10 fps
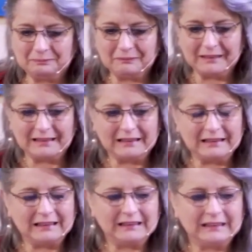
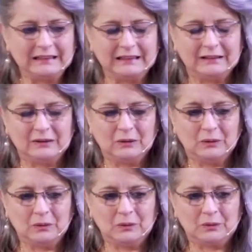
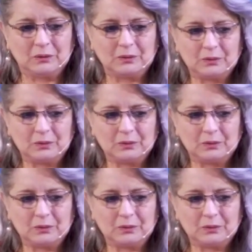(silence)